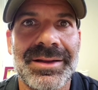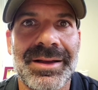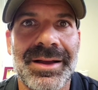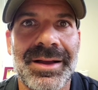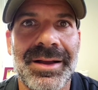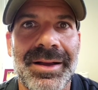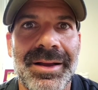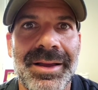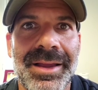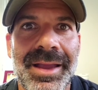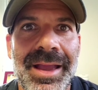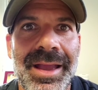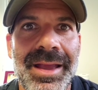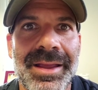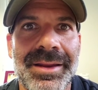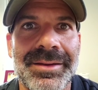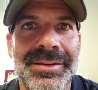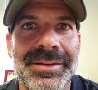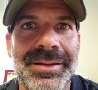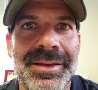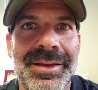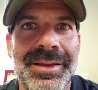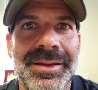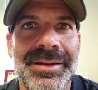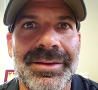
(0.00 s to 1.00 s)

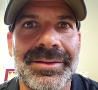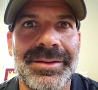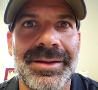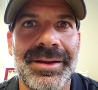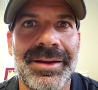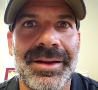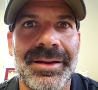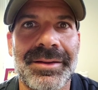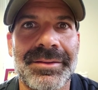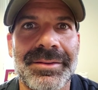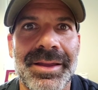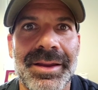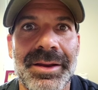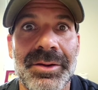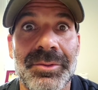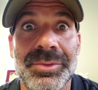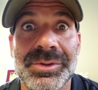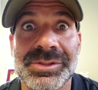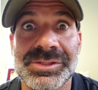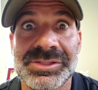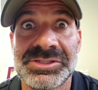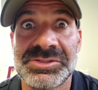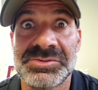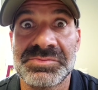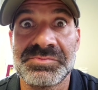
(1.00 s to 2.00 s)
And it
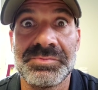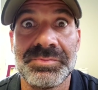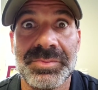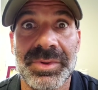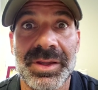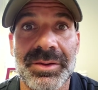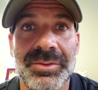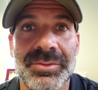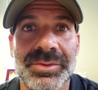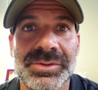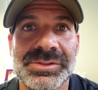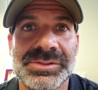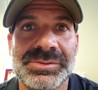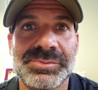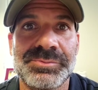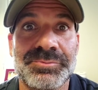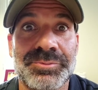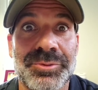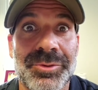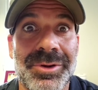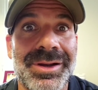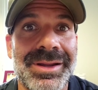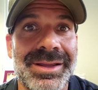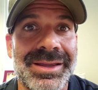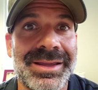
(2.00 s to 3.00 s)
was
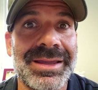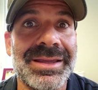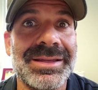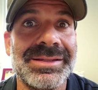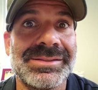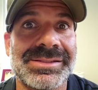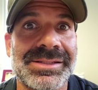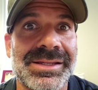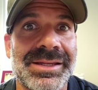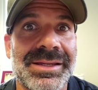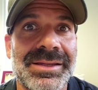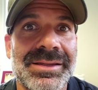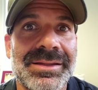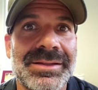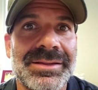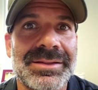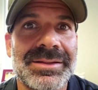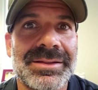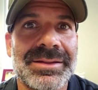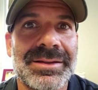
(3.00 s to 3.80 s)
pretty easy.